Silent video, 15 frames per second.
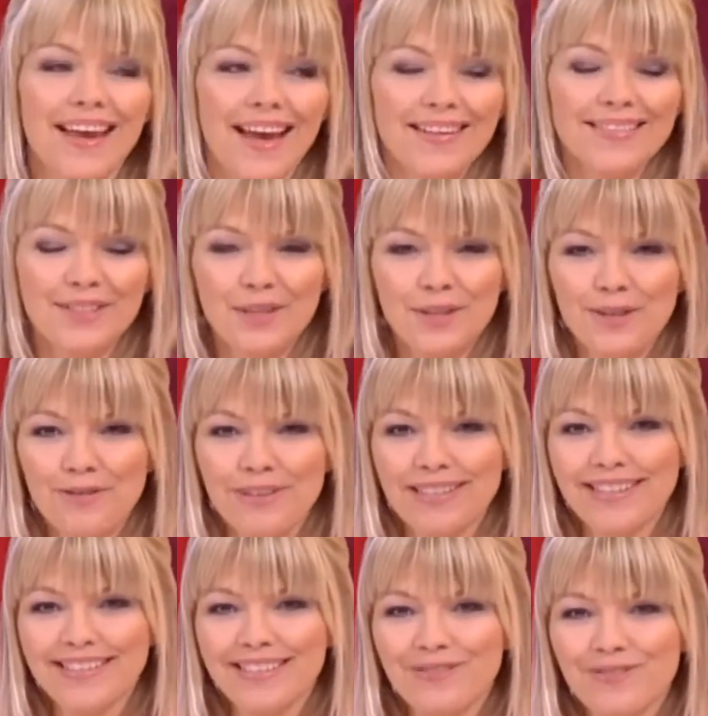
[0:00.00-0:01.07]
guest, who
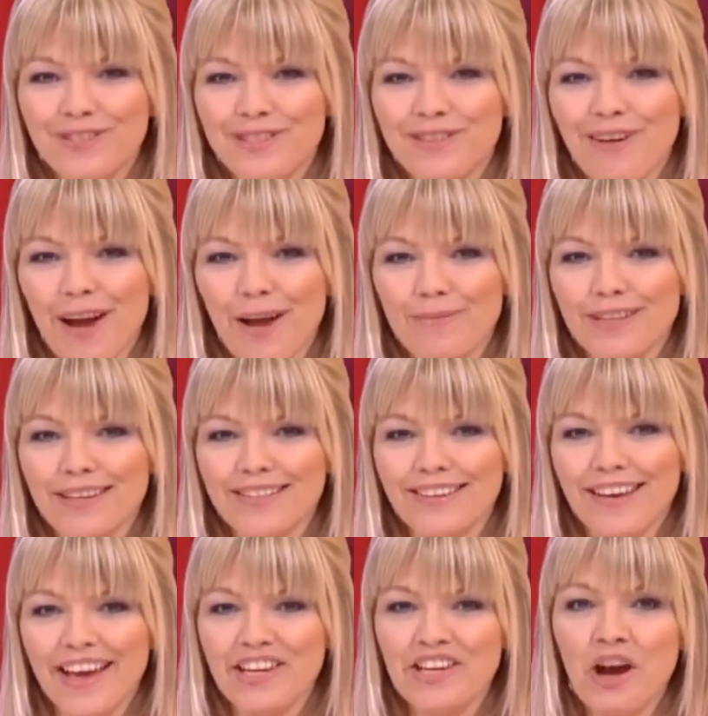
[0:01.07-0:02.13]
critics have described
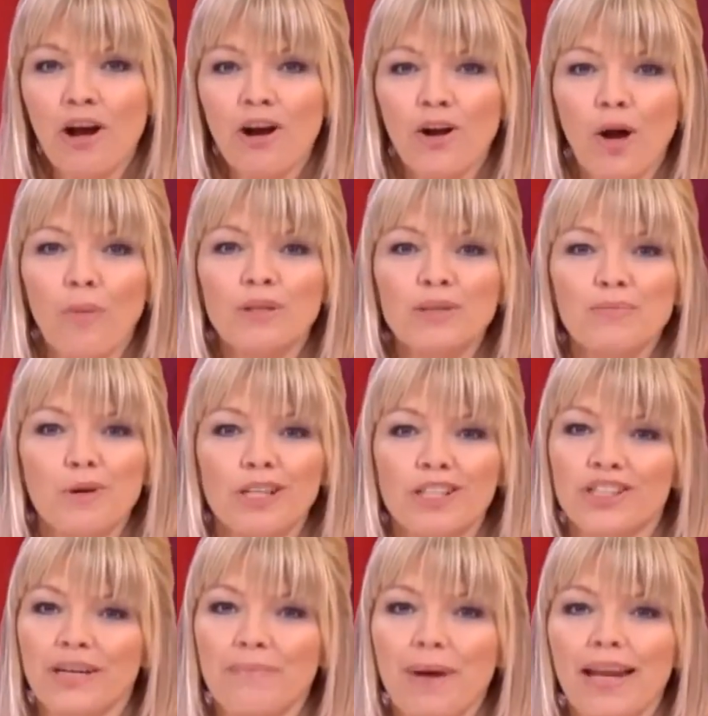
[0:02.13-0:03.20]
as a young comedy
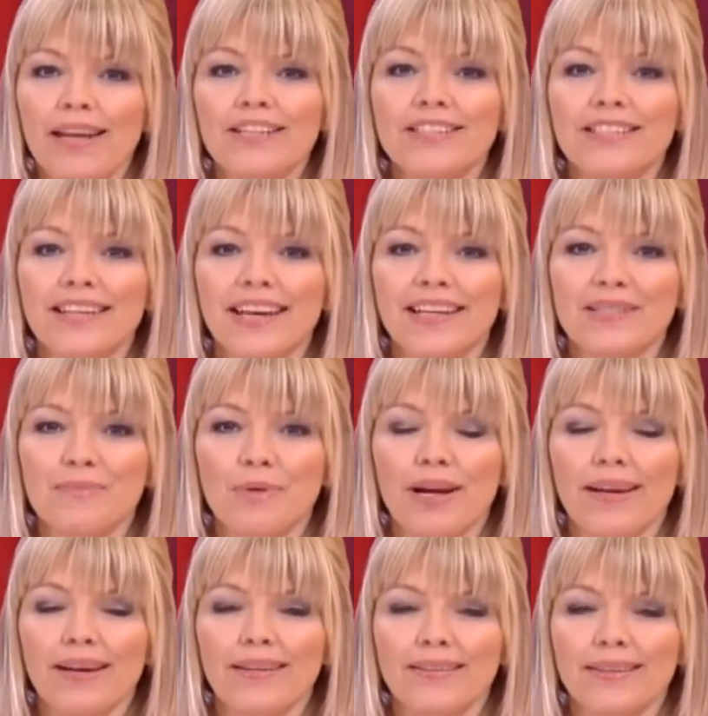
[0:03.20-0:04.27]
prodigy, managed to get his
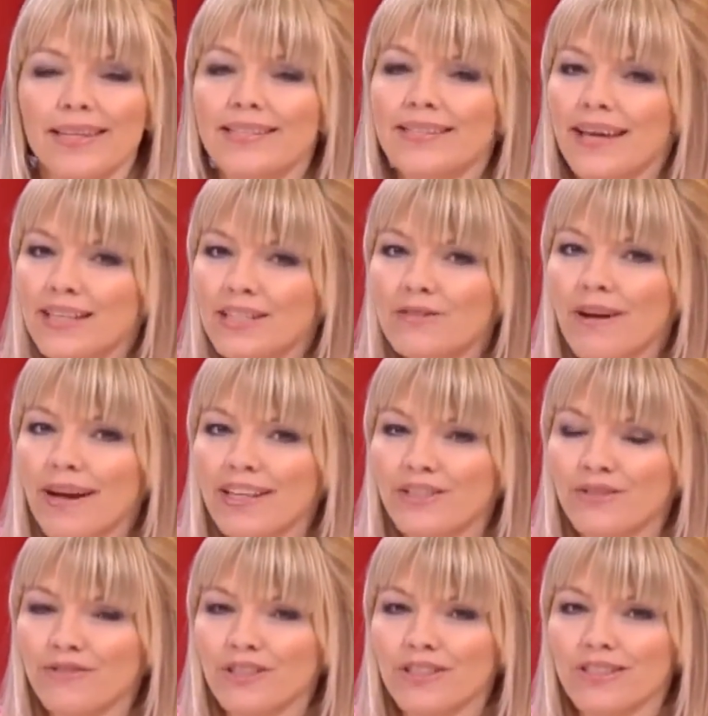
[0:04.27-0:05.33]
break at the tender
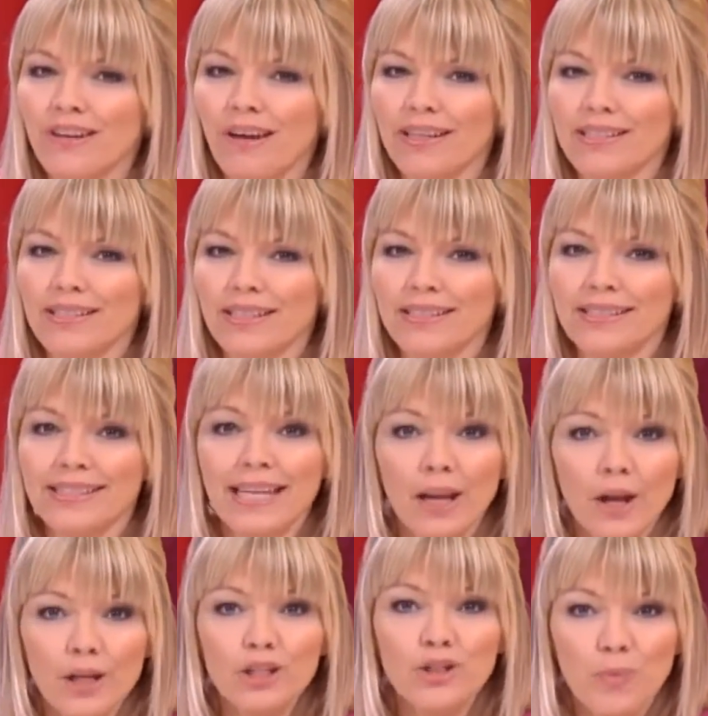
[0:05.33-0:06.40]
age of just 19. Still
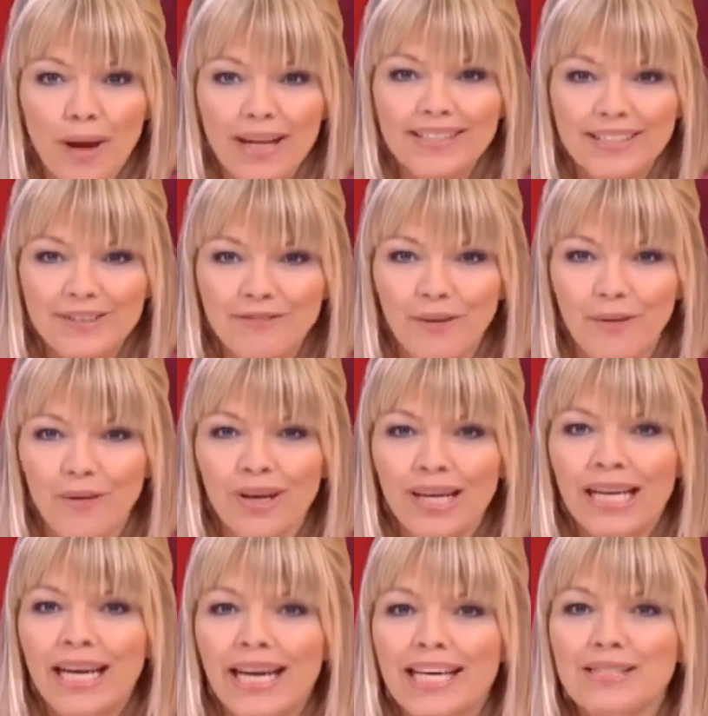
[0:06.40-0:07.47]
only 24.
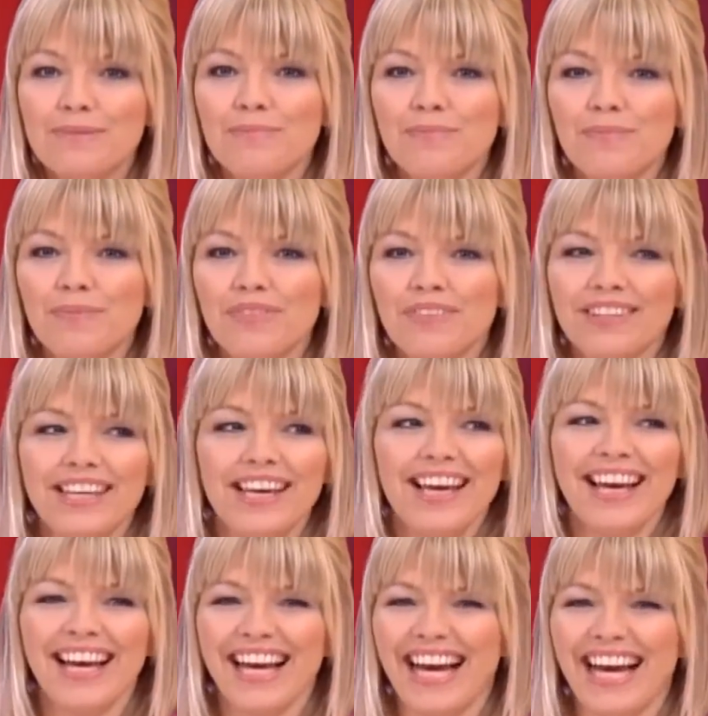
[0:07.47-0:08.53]
Yeah, he'll He's... burn out. Yeah.